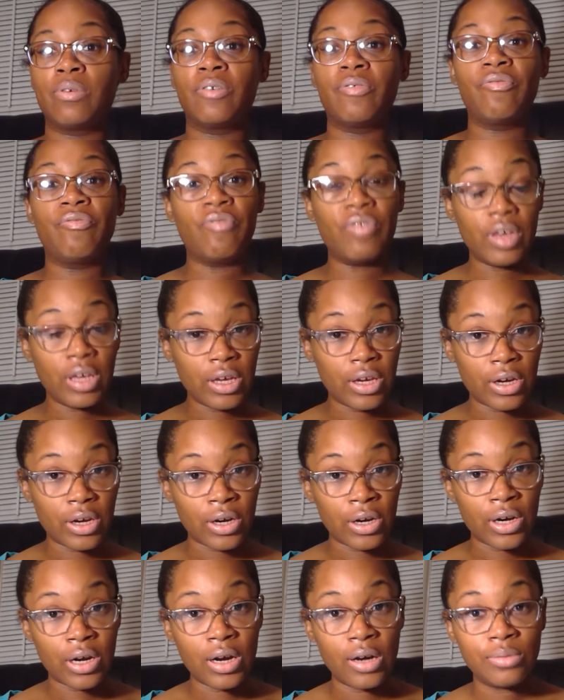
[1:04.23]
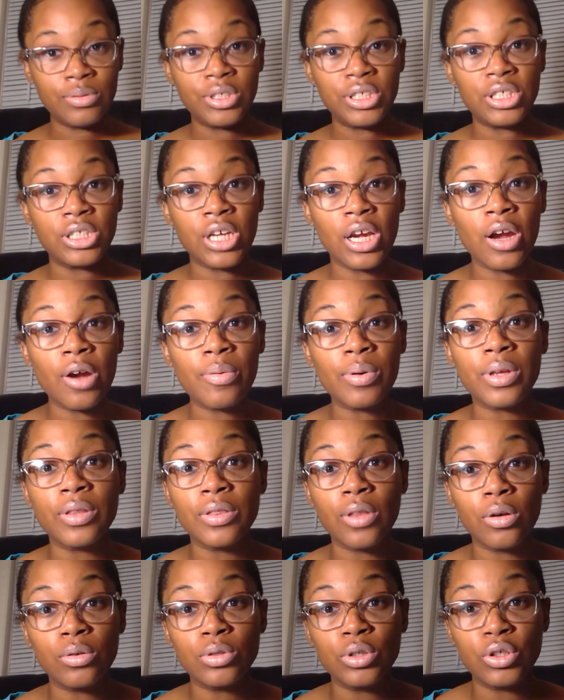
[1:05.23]
a fear of sharing
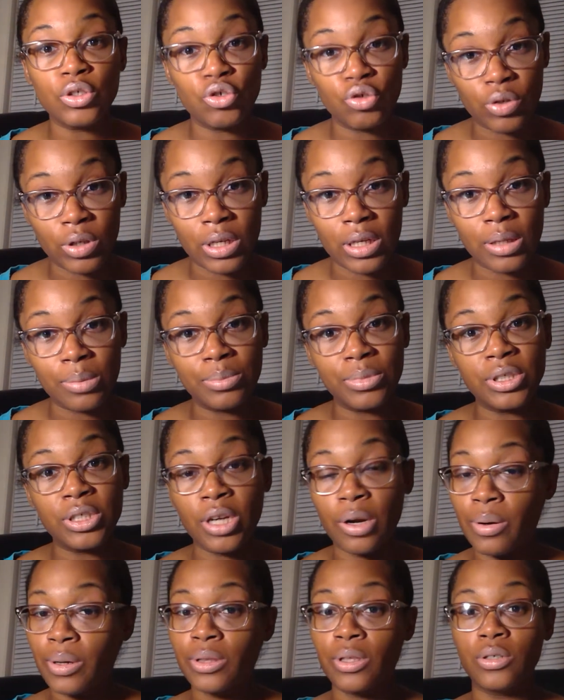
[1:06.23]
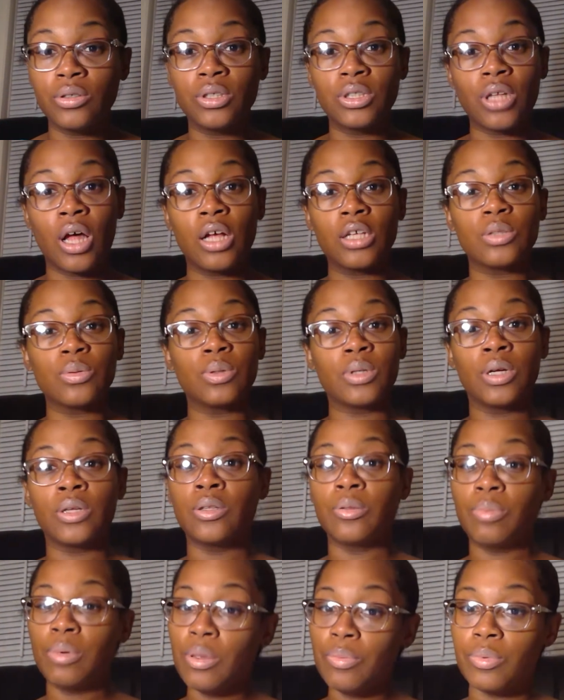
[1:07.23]
those dreams, sharing those thoughts with
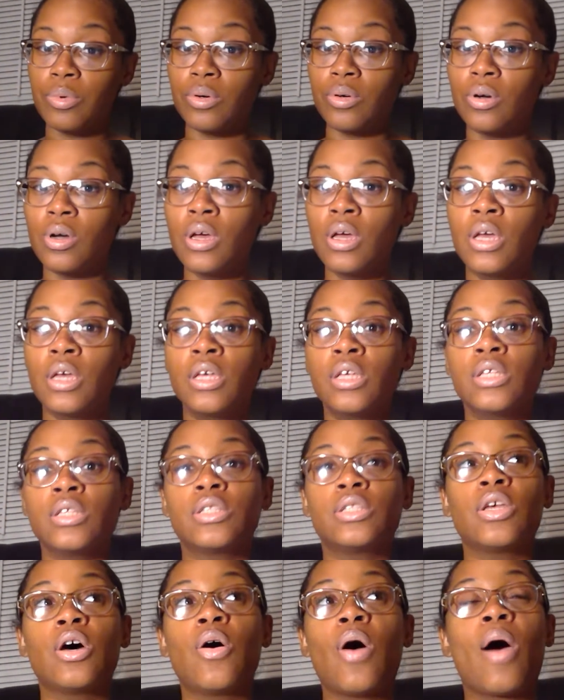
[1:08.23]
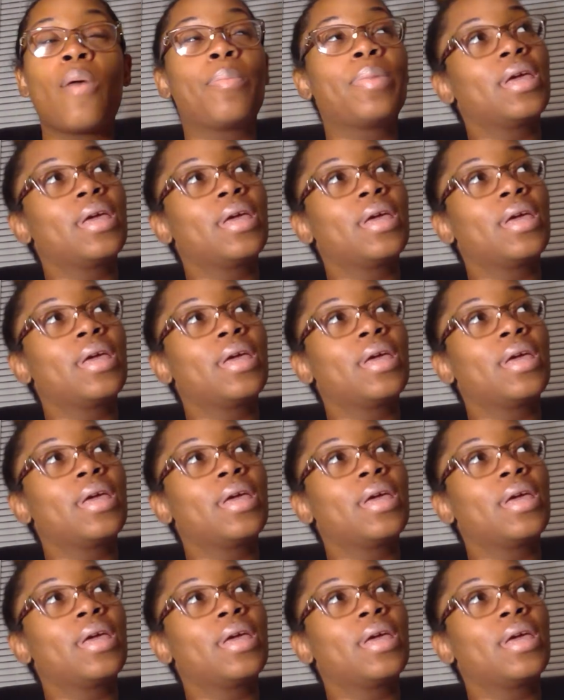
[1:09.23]
other people. So I'll